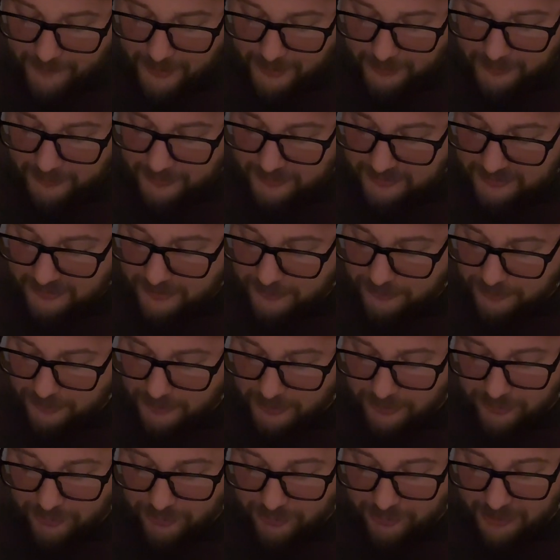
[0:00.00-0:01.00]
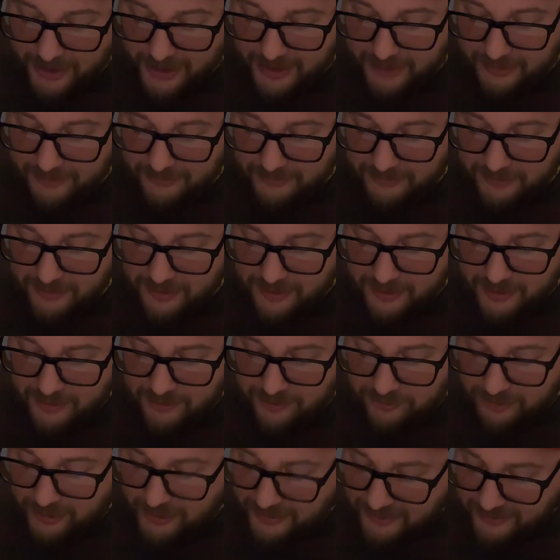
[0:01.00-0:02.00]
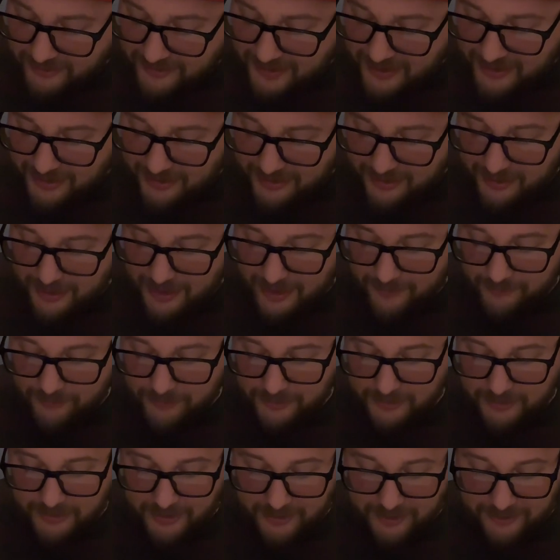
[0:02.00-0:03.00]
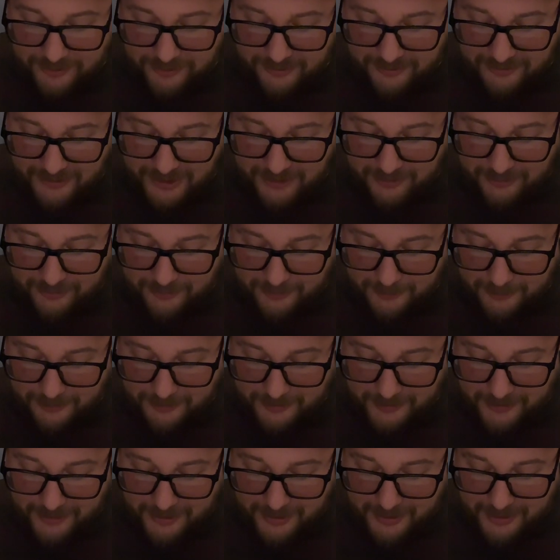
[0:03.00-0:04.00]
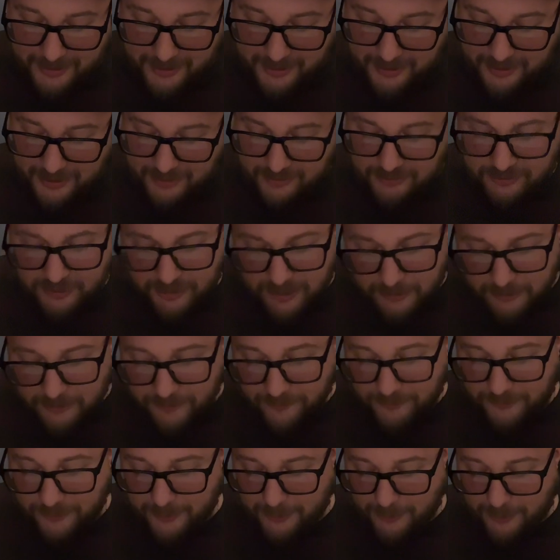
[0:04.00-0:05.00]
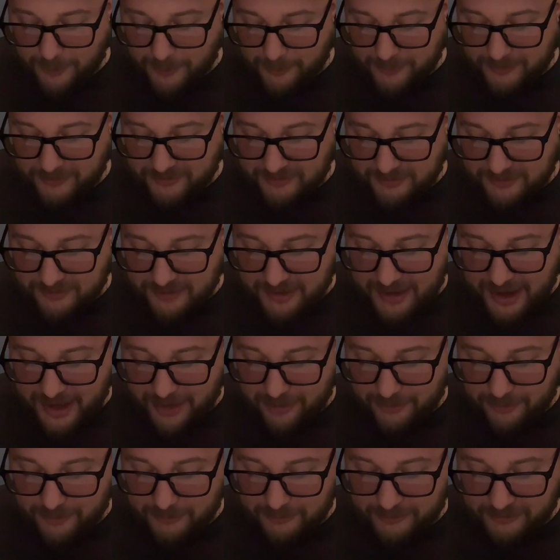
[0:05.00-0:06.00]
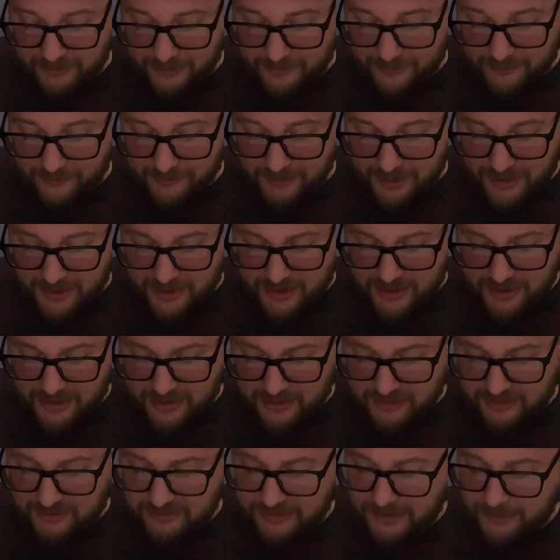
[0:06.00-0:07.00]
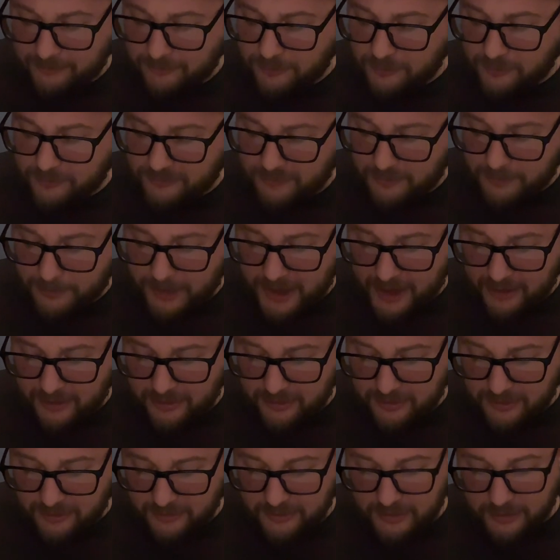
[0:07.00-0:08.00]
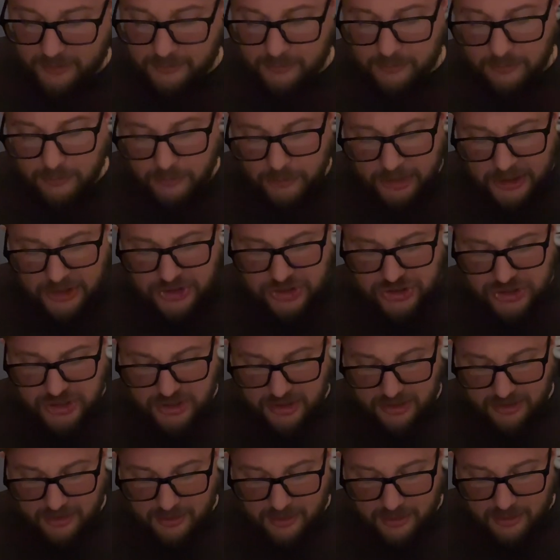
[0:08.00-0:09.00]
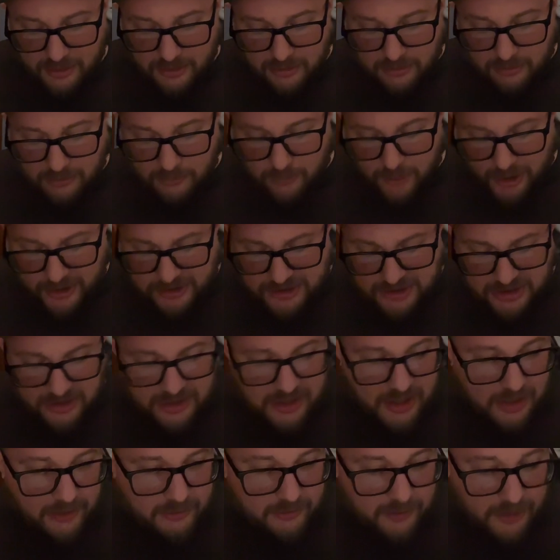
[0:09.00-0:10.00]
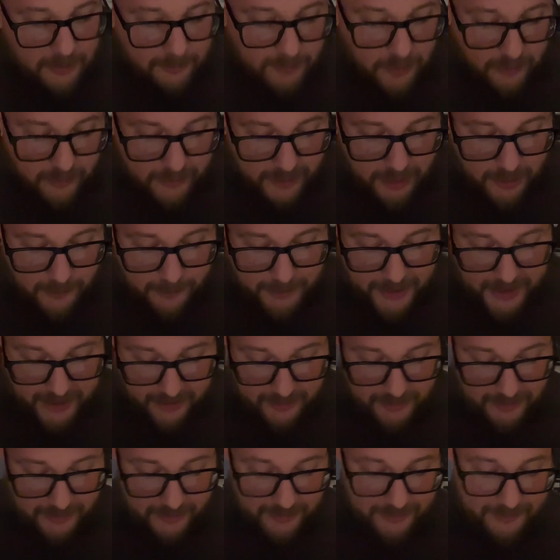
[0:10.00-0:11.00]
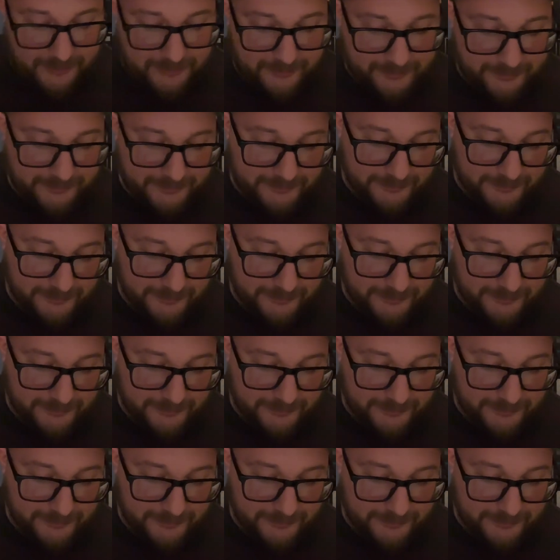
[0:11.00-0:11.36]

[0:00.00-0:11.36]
if he had fell into some sort of trance, trying to take in everything I just said to him. It took him a few moments as he gathered himself, and he stepped towards the back and yelled out, Luigi, watch the calendar, I'm going out back.